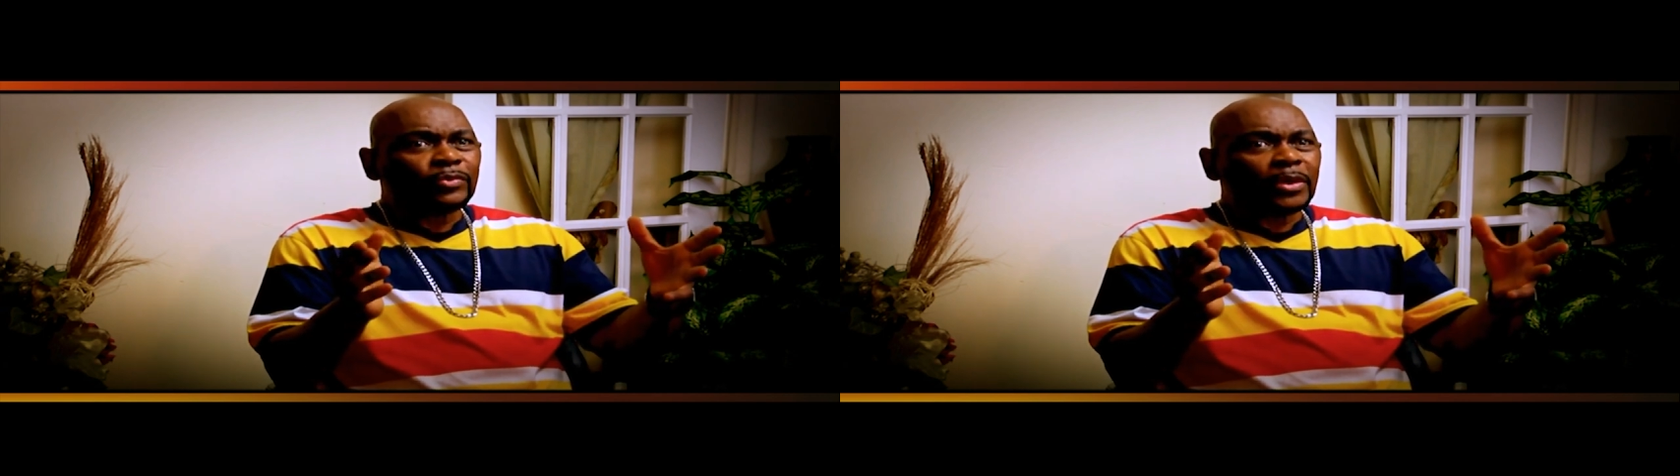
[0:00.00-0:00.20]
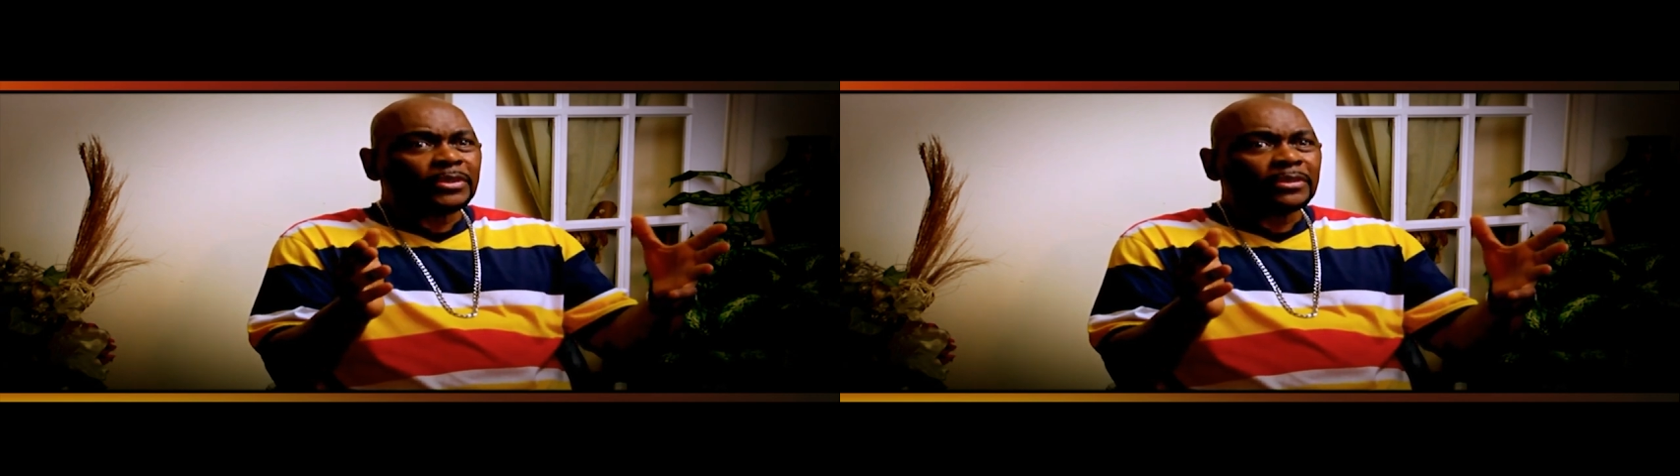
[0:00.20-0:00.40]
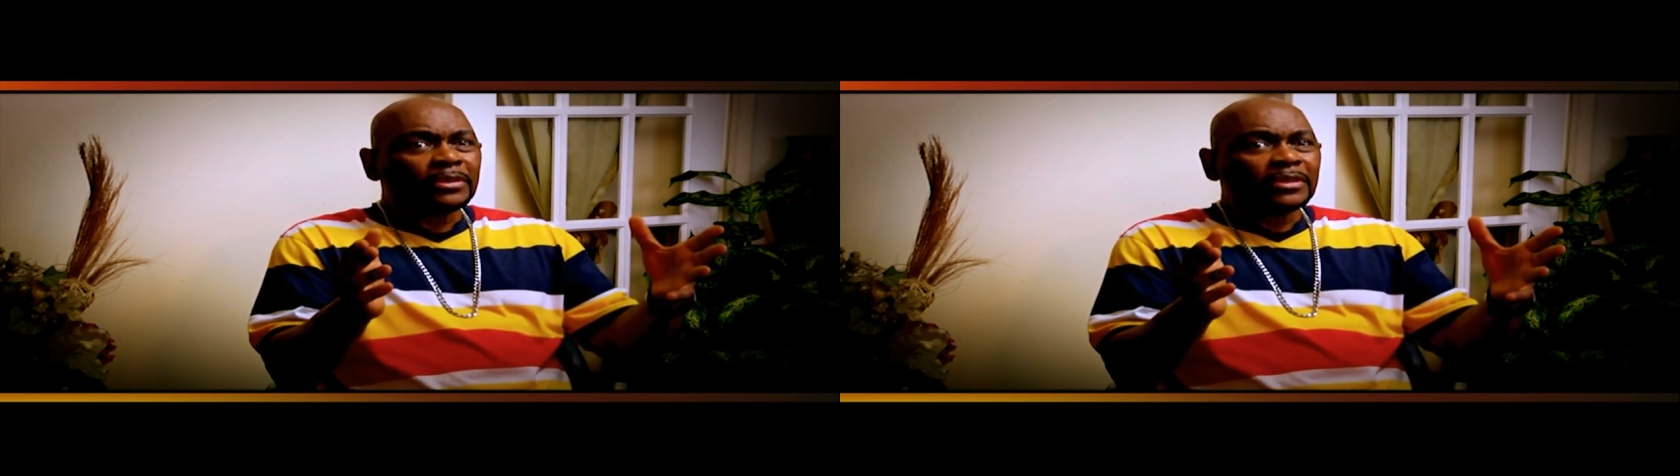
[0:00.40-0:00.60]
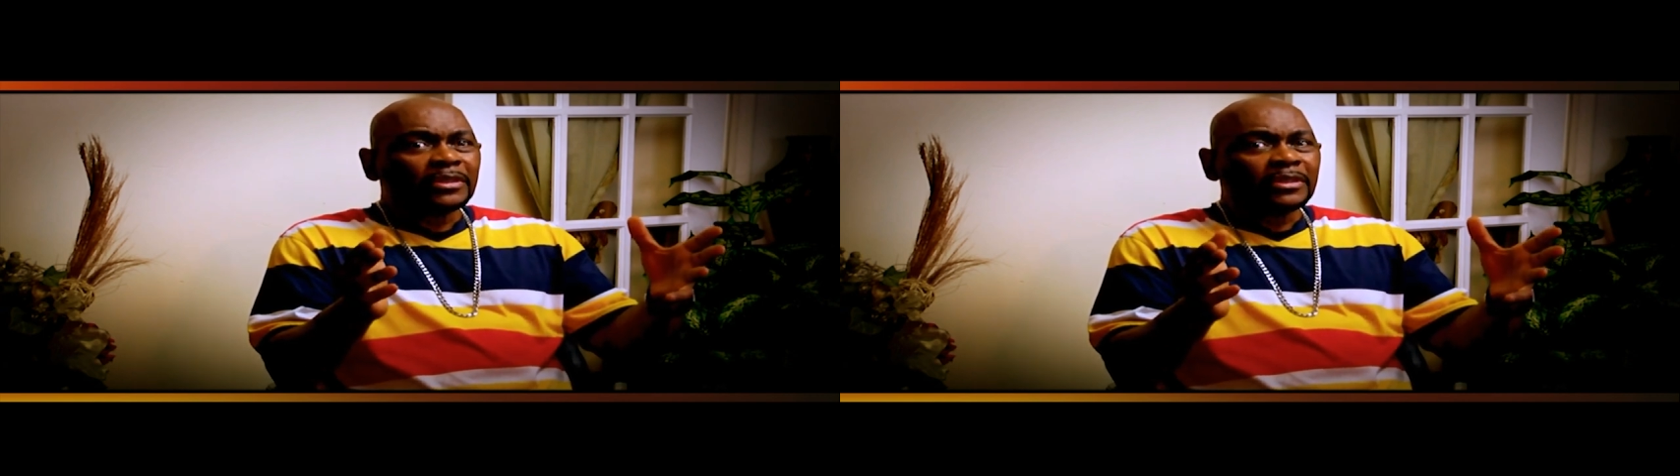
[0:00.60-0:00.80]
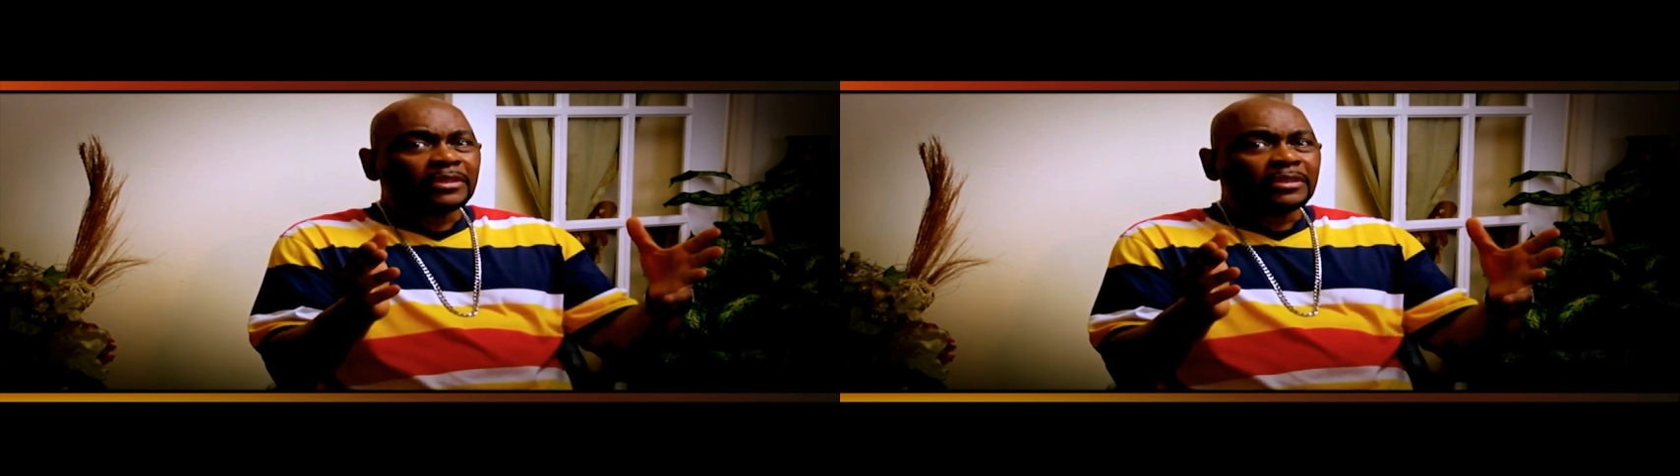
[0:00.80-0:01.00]
woman
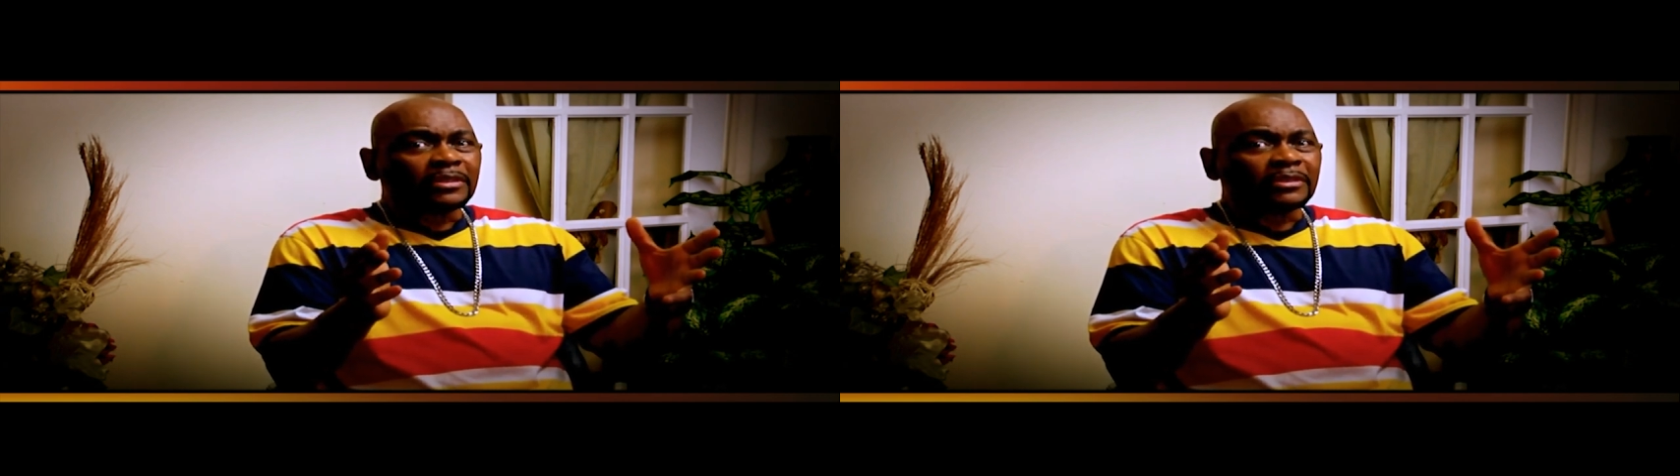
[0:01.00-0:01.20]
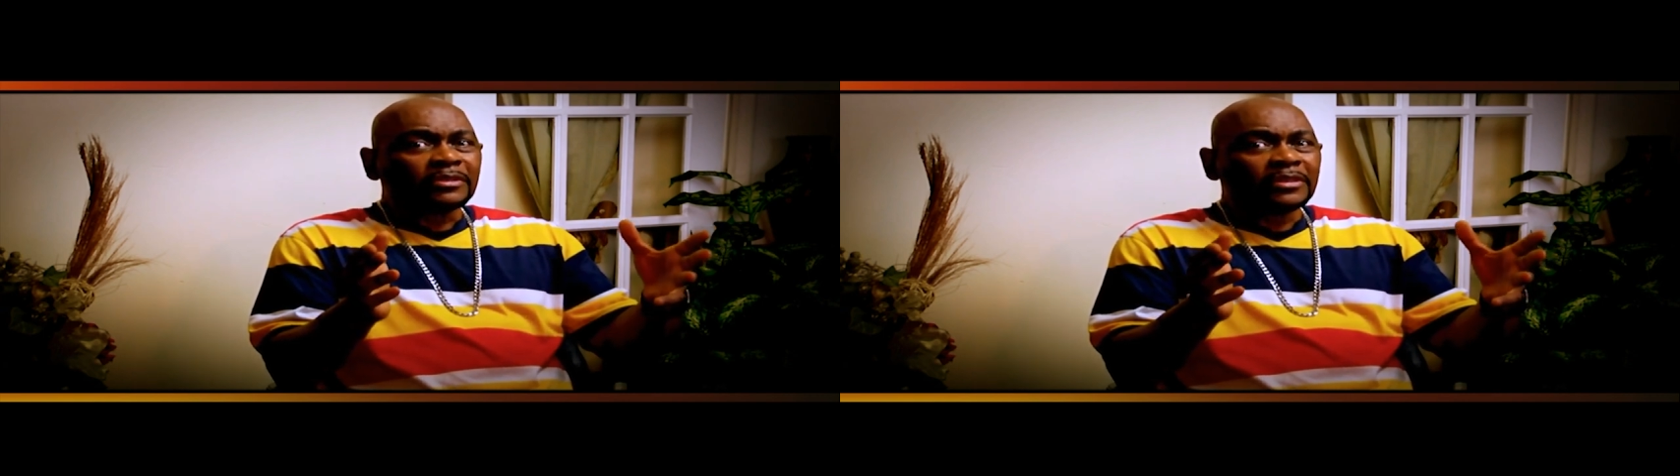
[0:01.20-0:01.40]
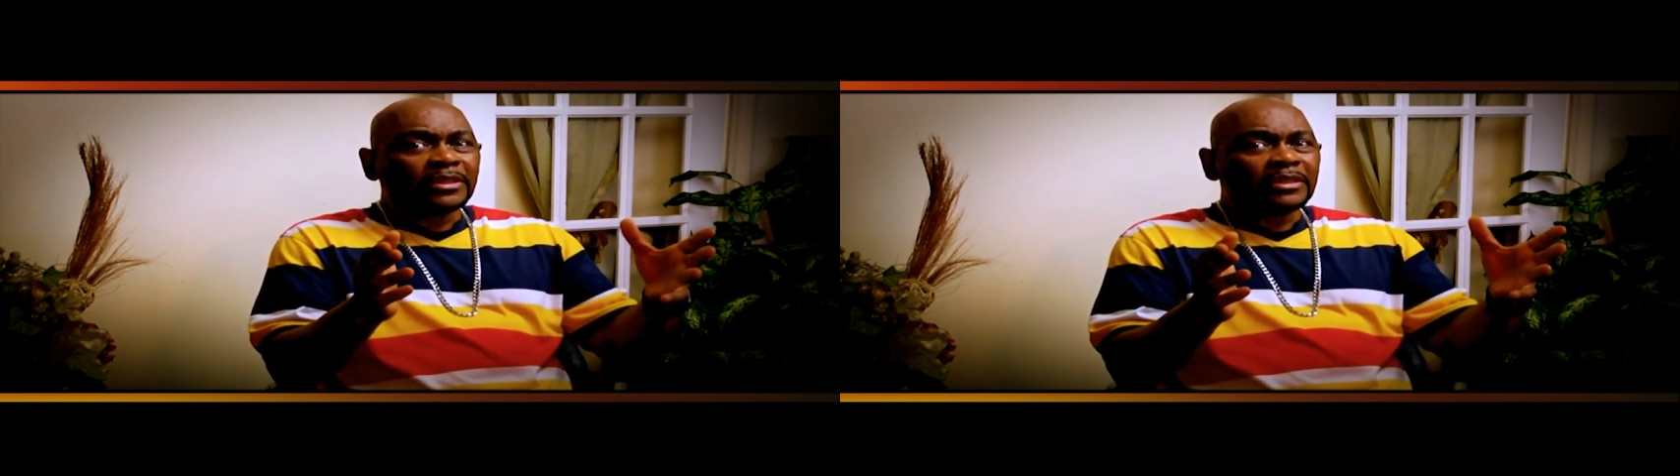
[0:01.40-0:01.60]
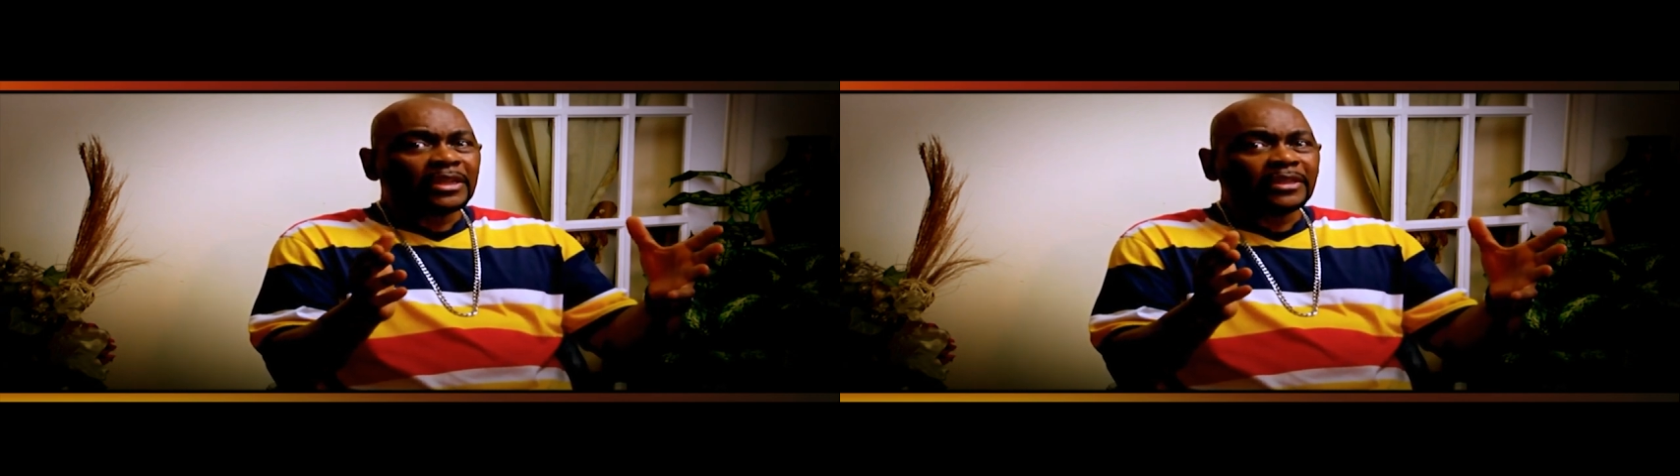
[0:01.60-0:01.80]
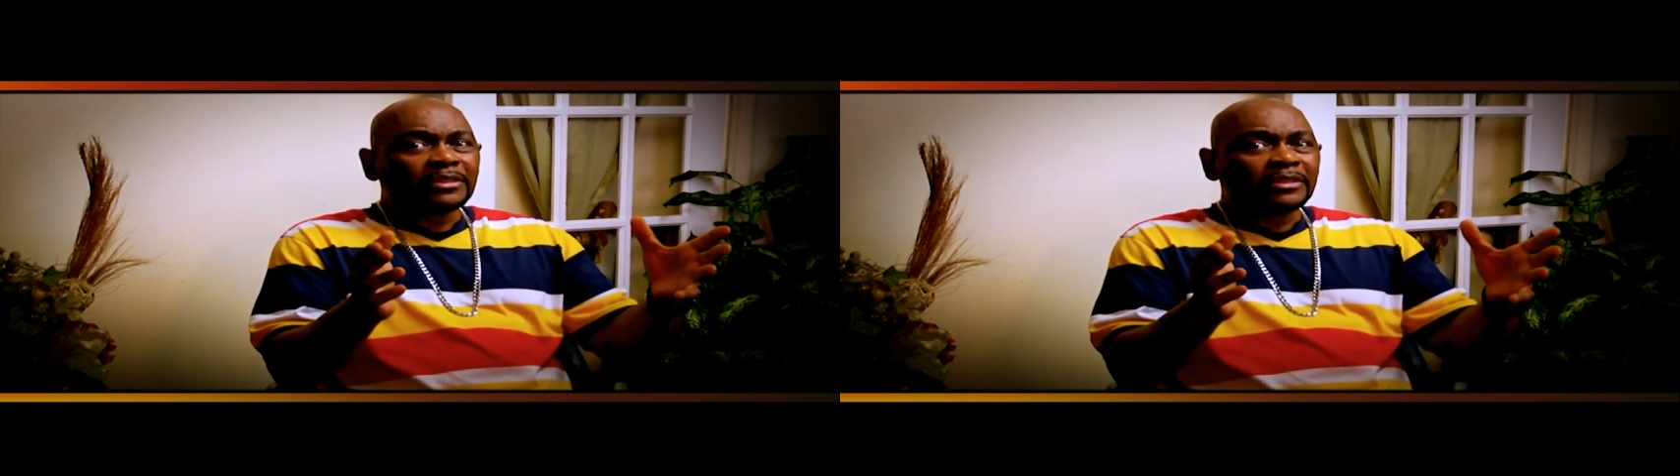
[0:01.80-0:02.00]
is sitting
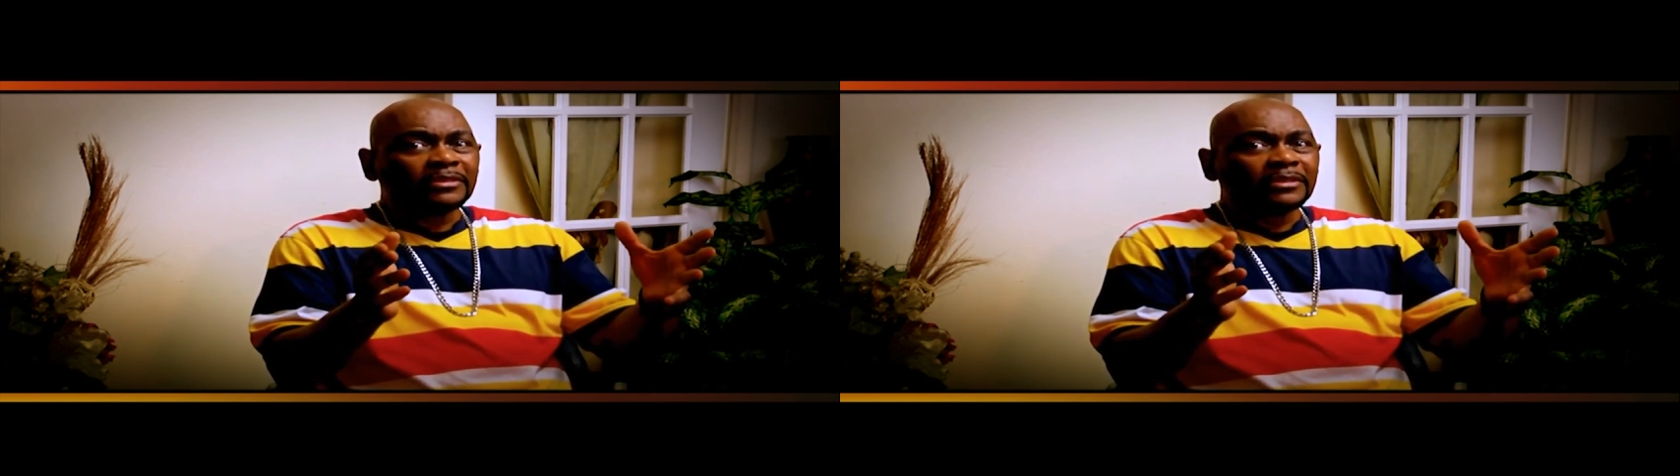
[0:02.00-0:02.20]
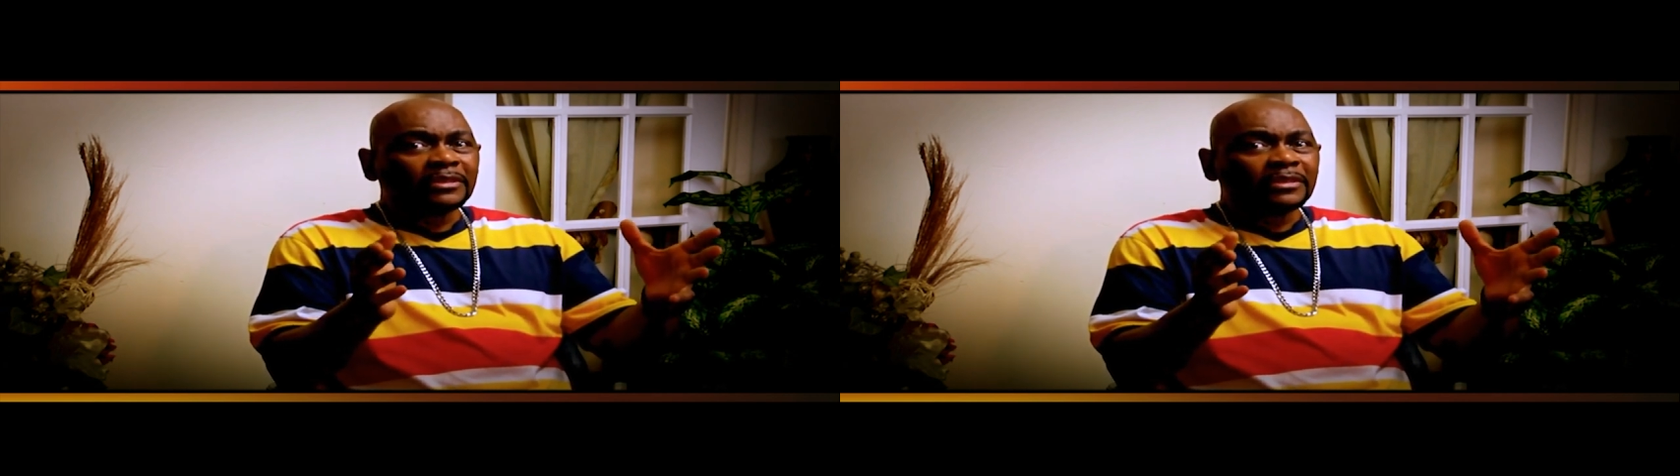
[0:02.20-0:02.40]
like this